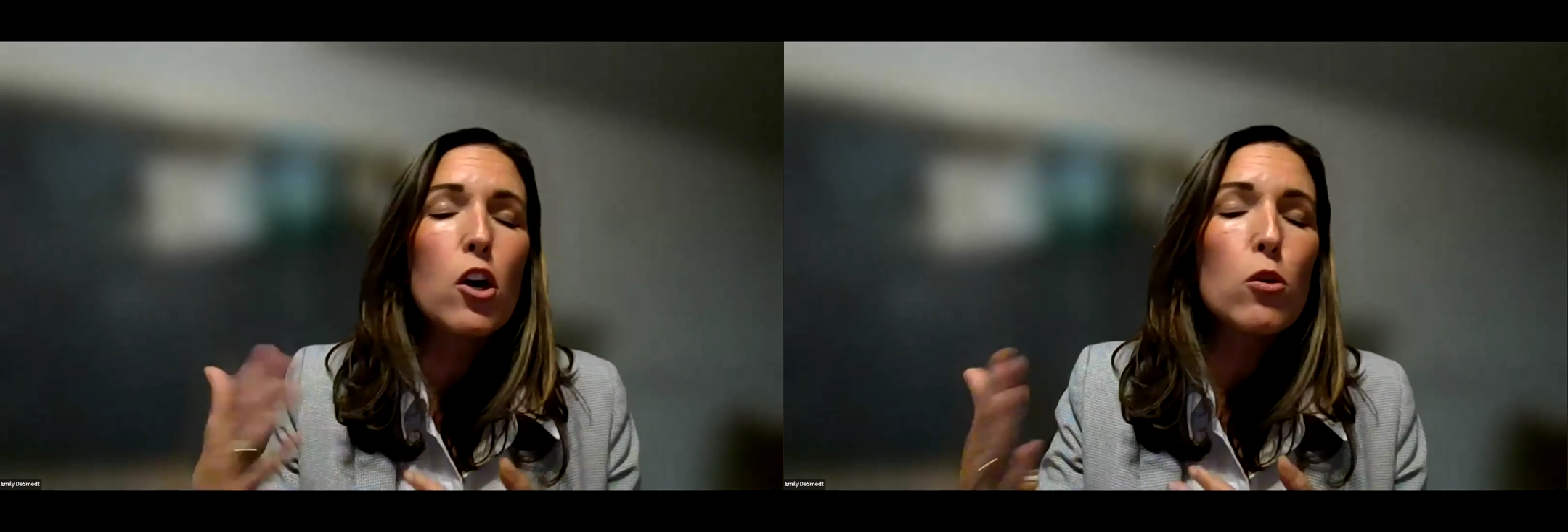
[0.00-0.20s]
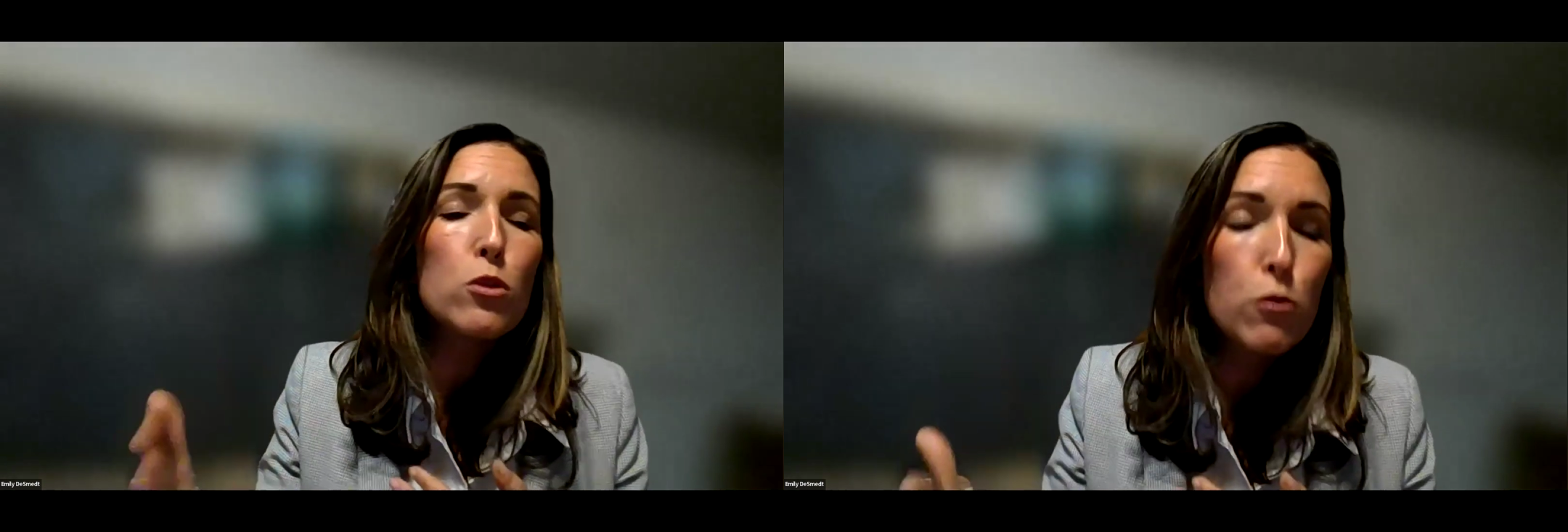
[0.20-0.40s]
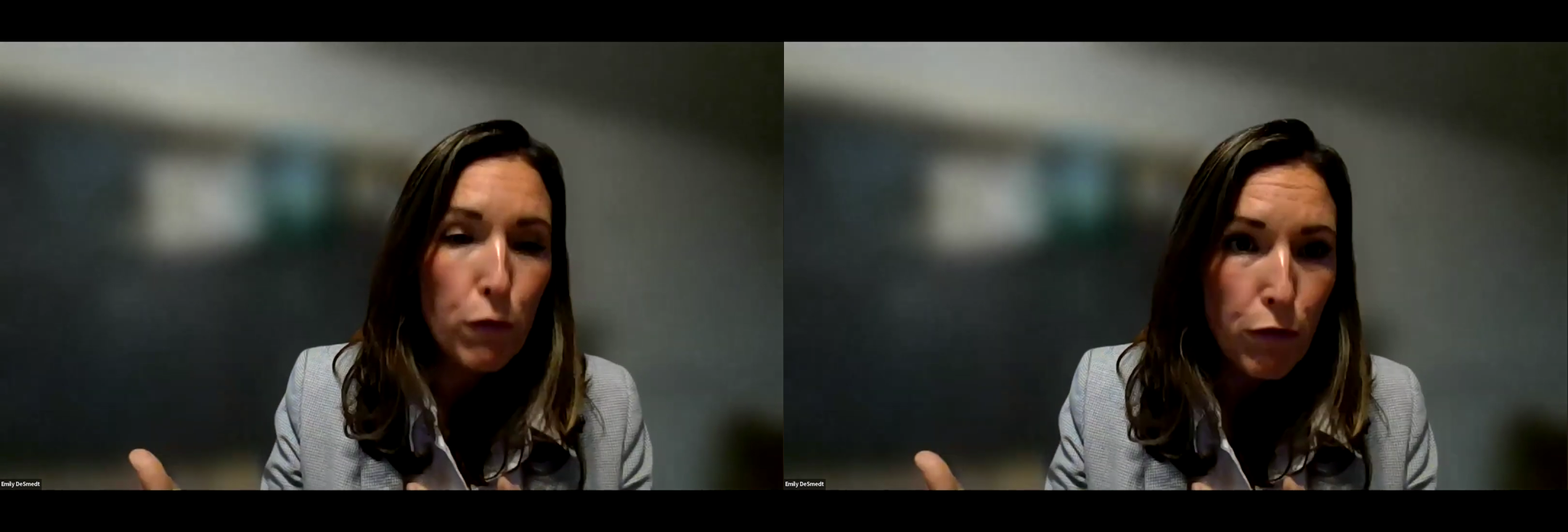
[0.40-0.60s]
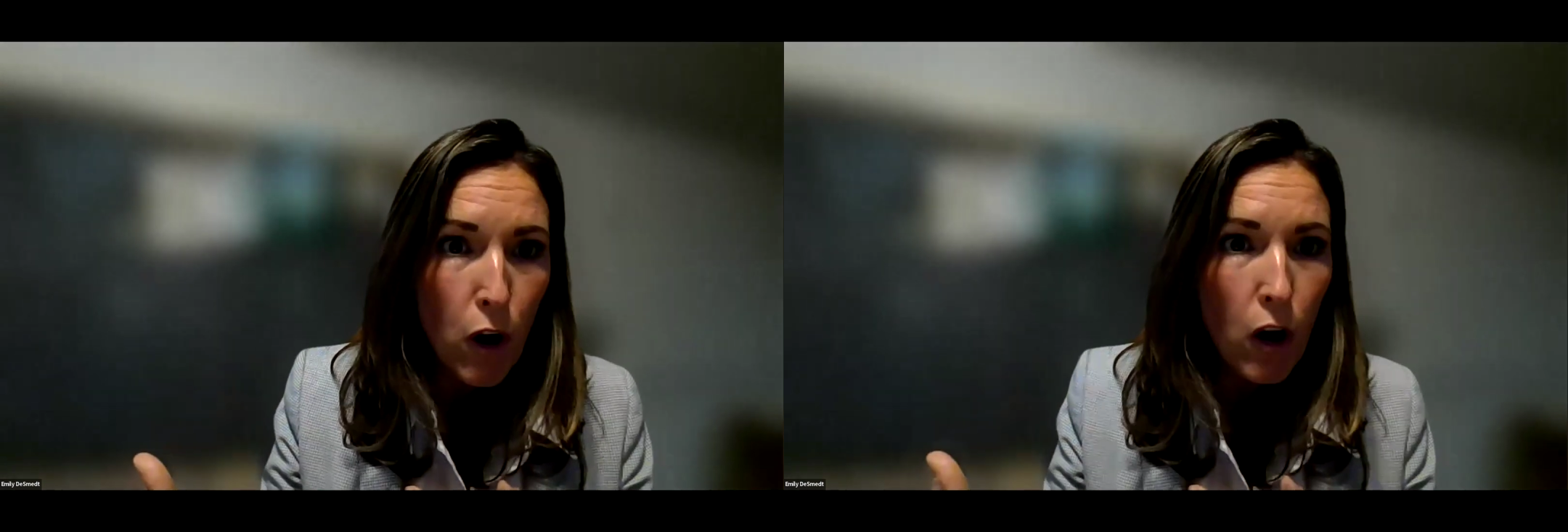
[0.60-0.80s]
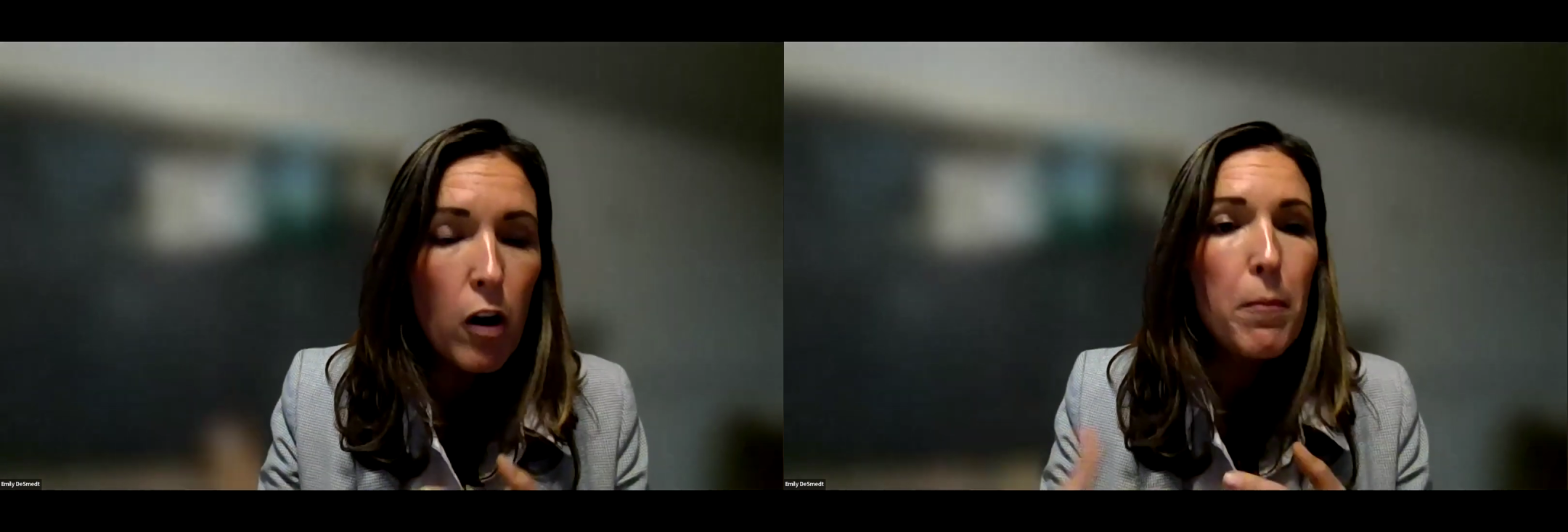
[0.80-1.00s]
goes too
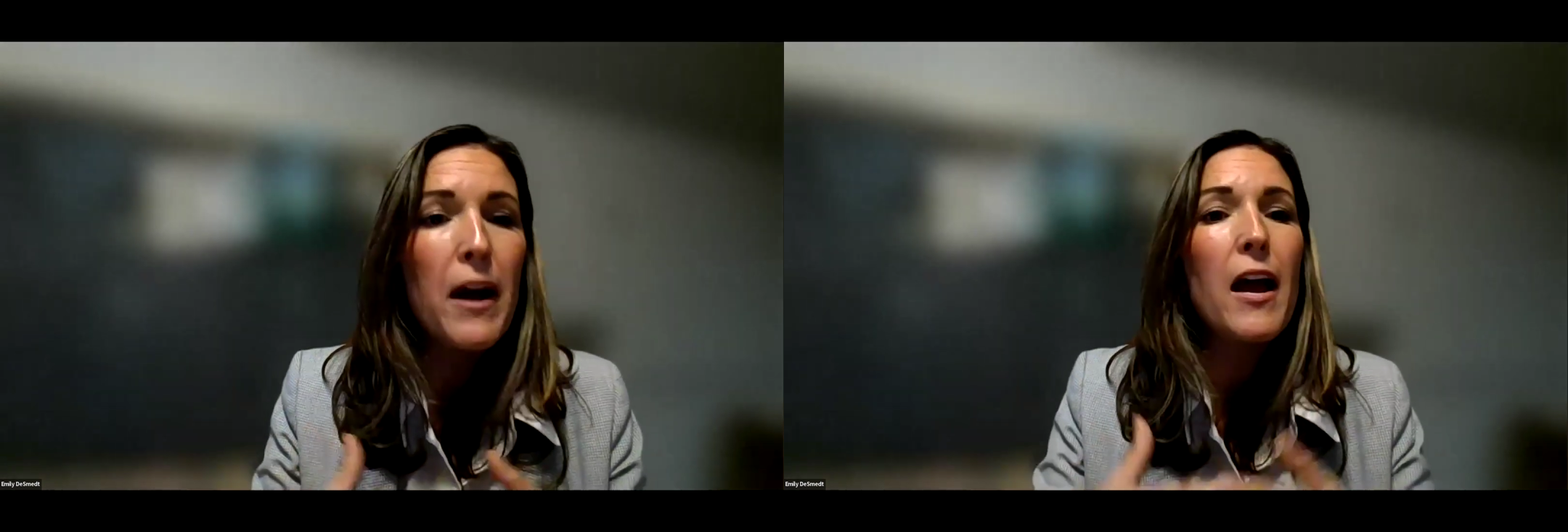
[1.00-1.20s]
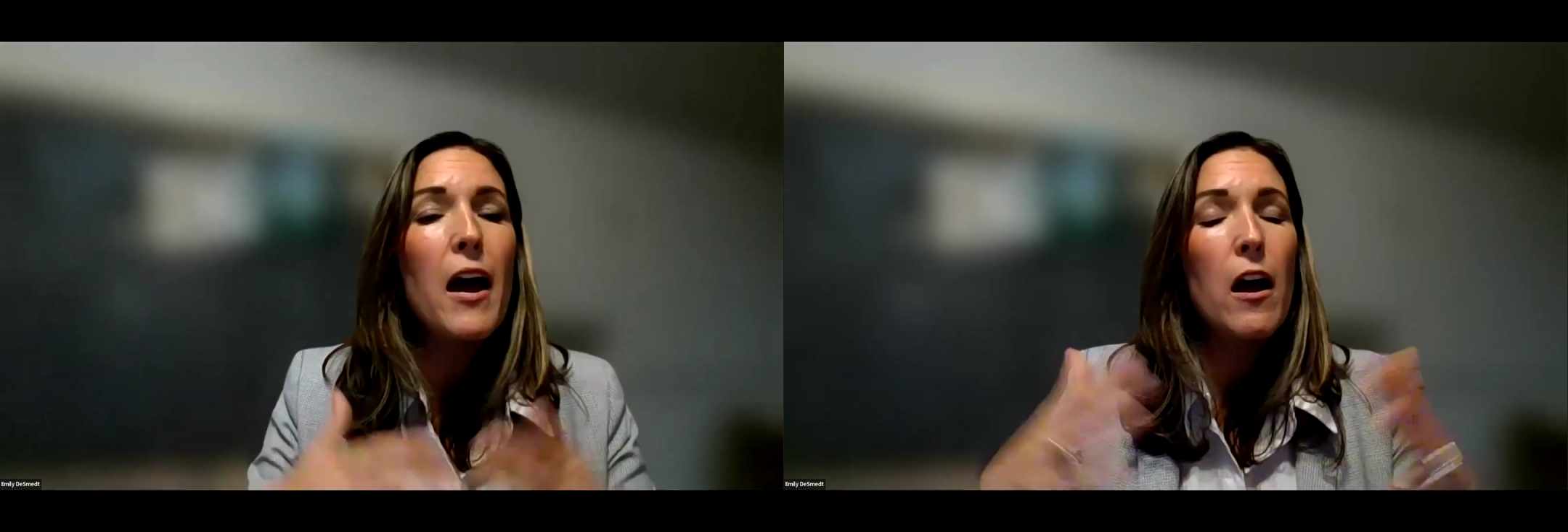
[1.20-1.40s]
far by